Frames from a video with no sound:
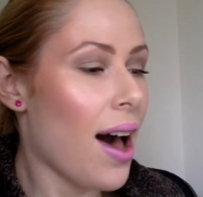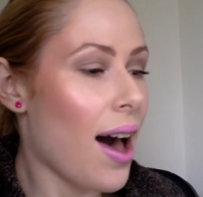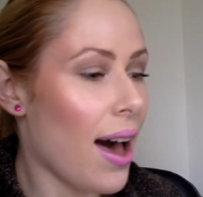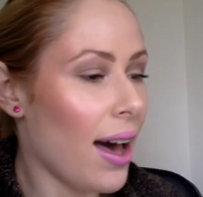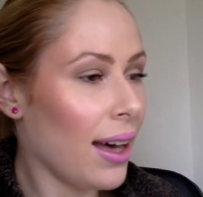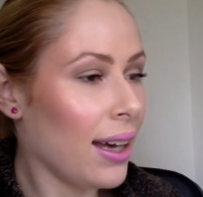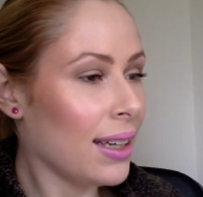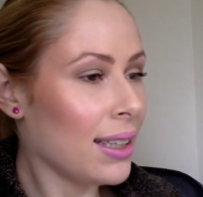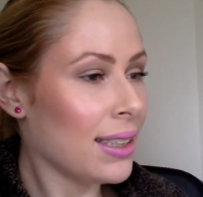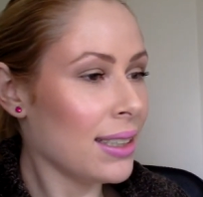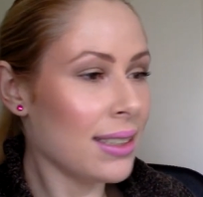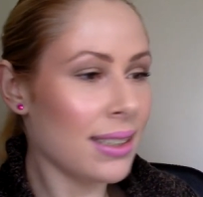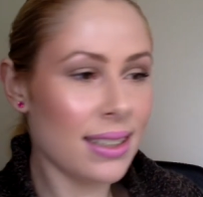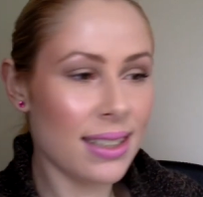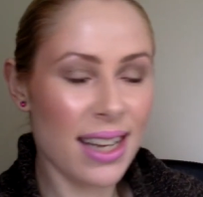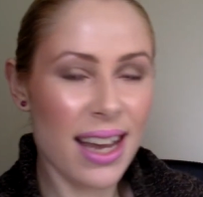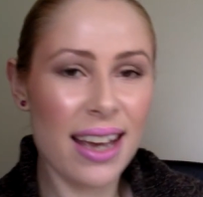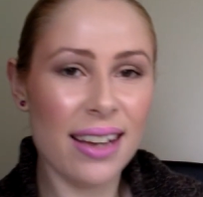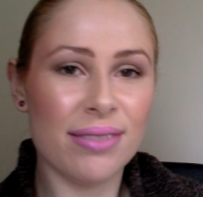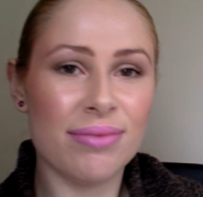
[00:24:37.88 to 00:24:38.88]
And
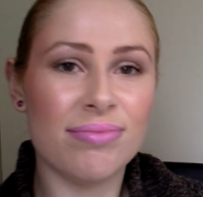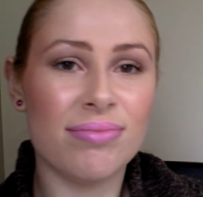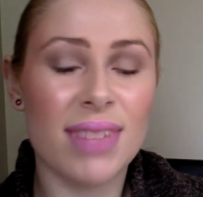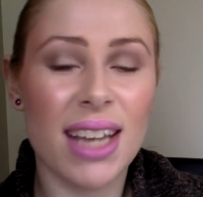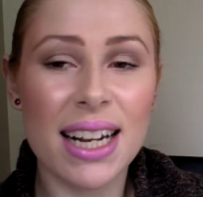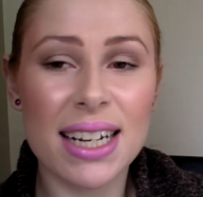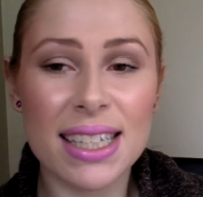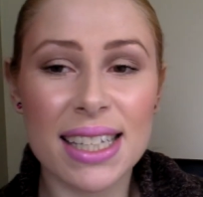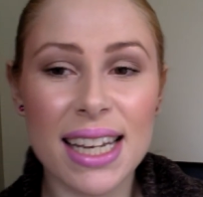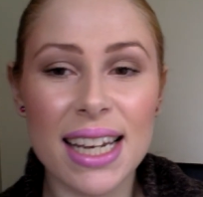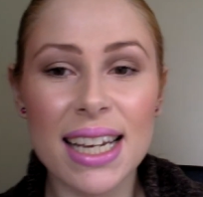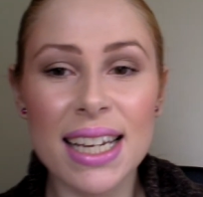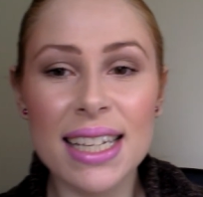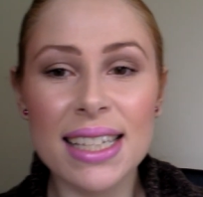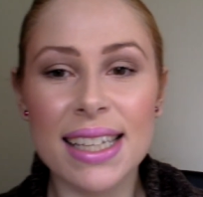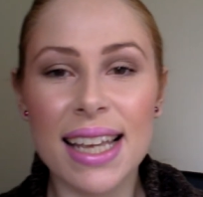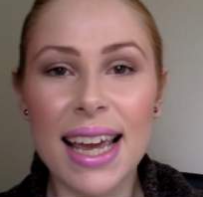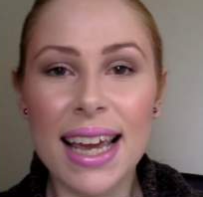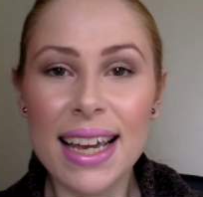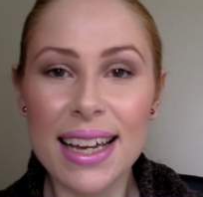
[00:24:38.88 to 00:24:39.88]
yeah, that
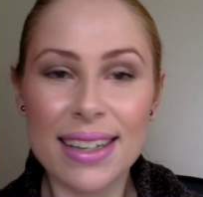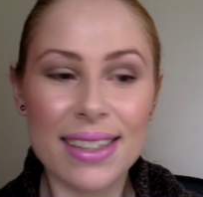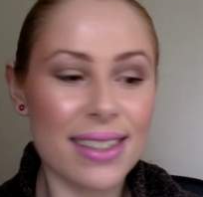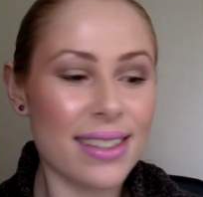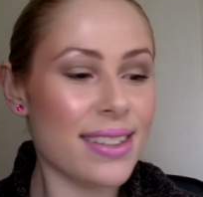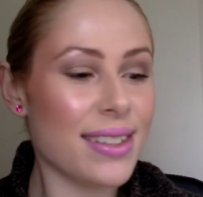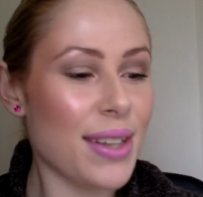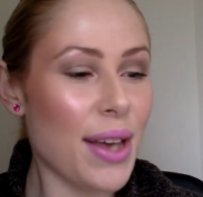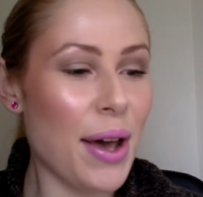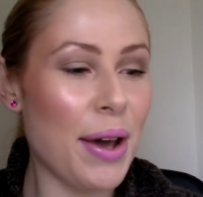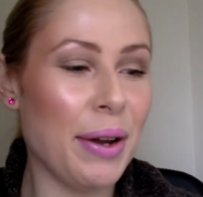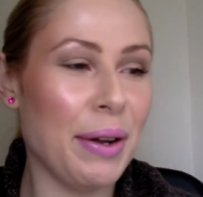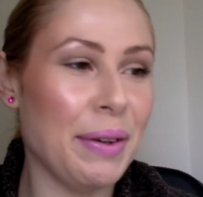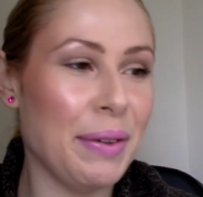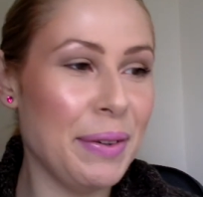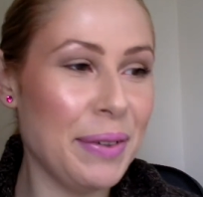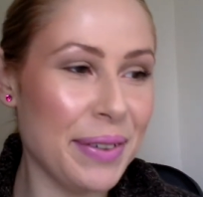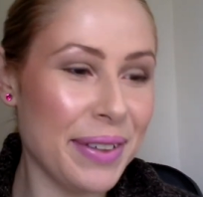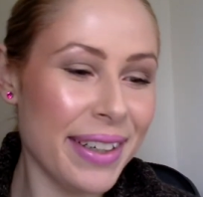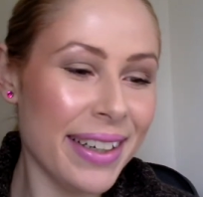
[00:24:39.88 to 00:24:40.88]
is it.
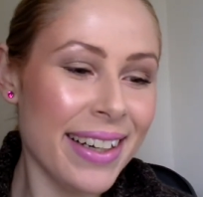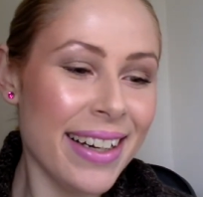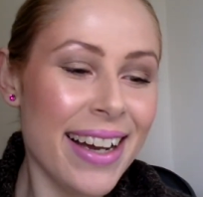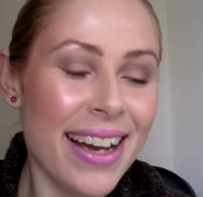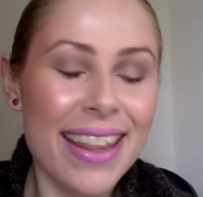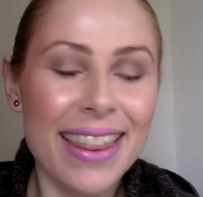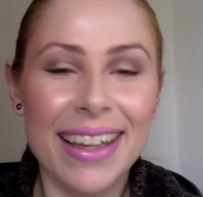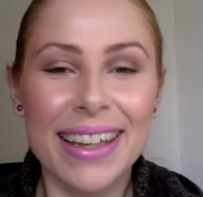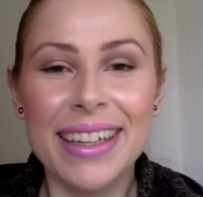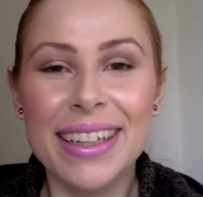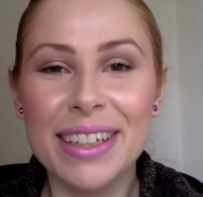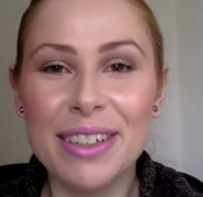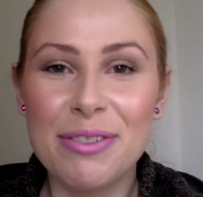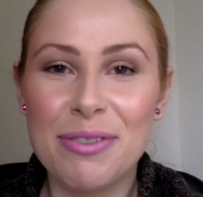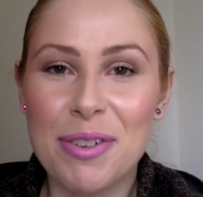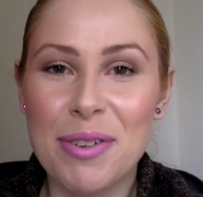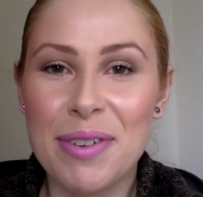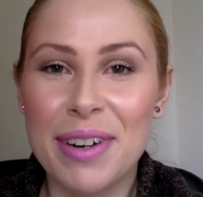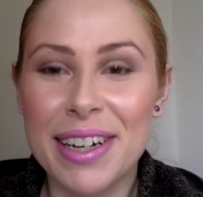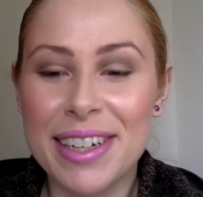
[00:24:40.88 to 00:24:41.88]
So thank you
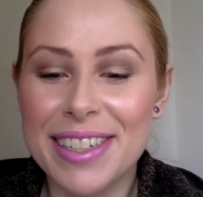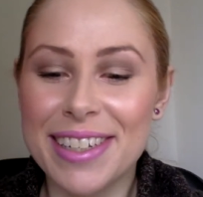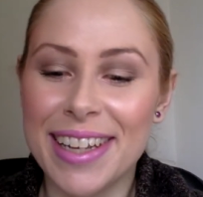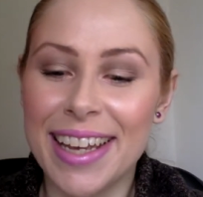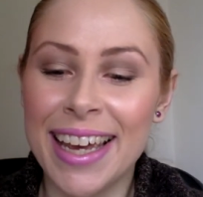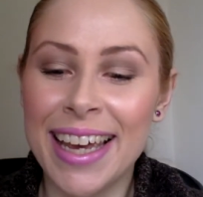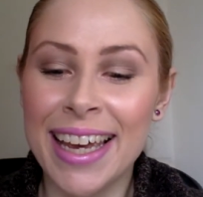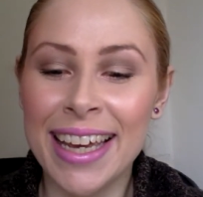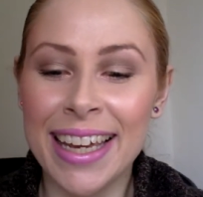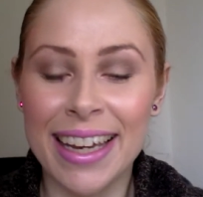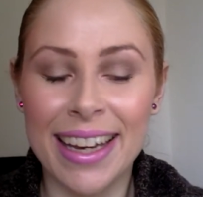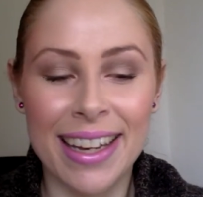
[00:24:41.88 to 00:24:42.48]
for watching.